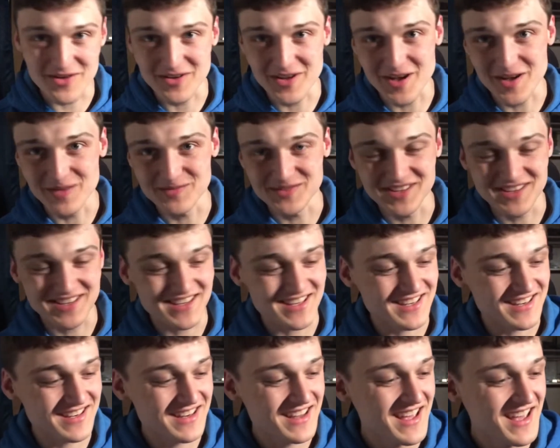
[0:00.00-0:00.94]
no, I'm just
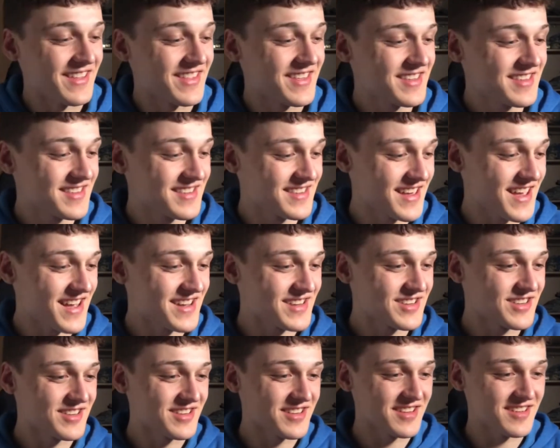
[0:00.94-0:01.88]
kidding. This is
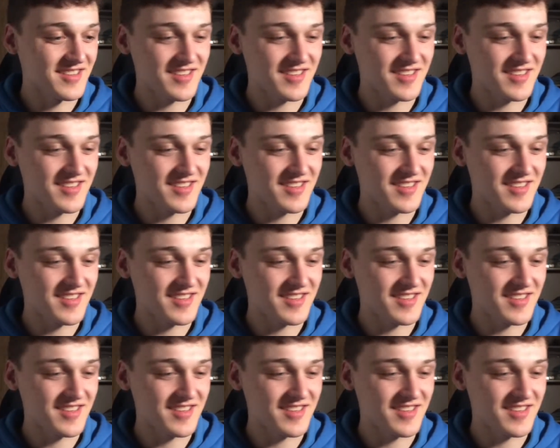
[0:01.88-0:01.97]
actually